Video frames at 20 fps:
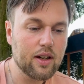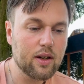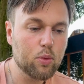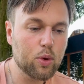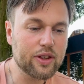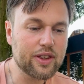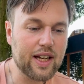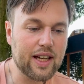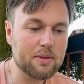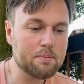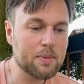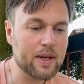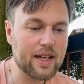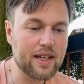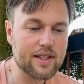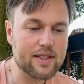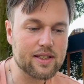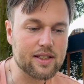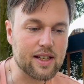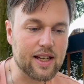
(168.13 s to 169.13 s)
what that
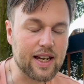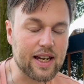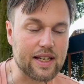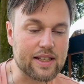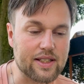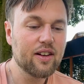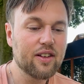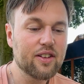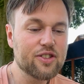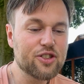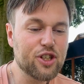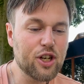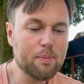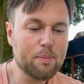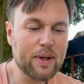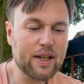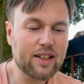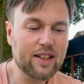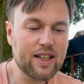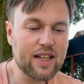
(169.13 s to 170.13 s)
means is,
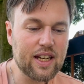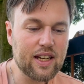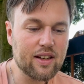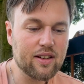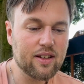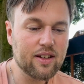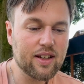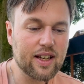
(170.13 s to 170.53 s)
typically